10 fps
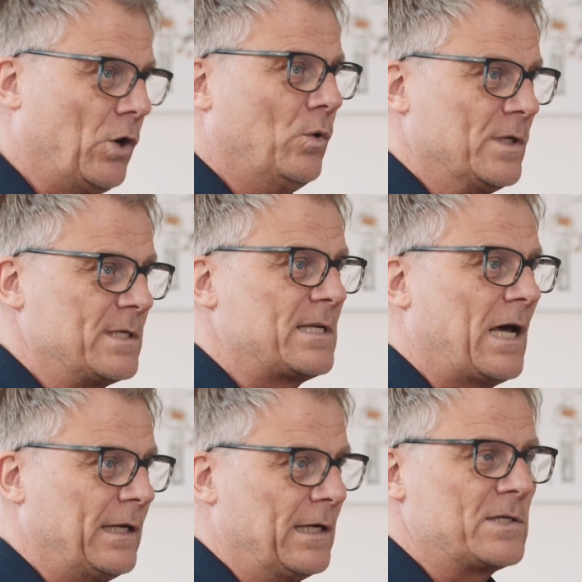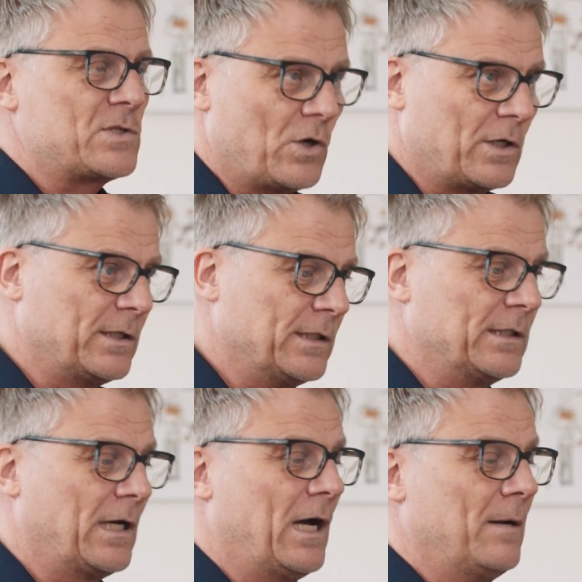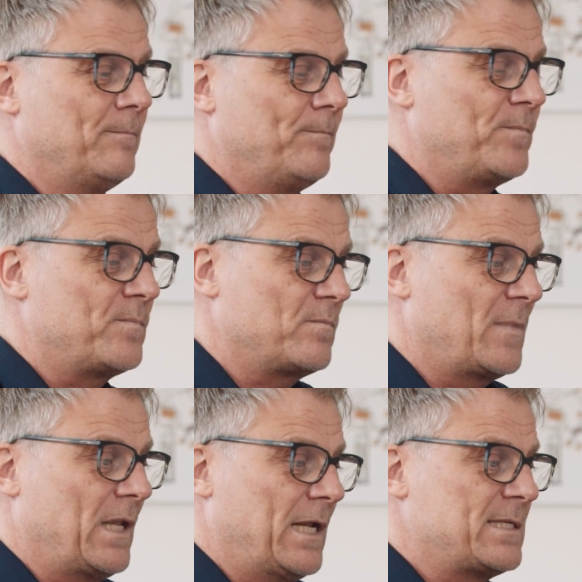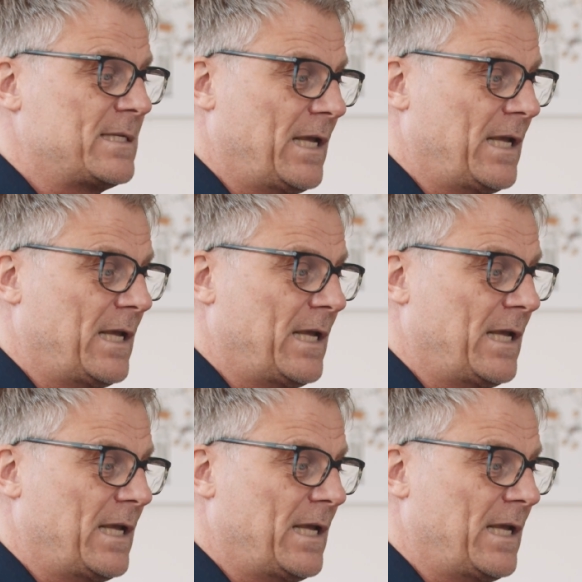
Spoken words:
loans under a certain, let's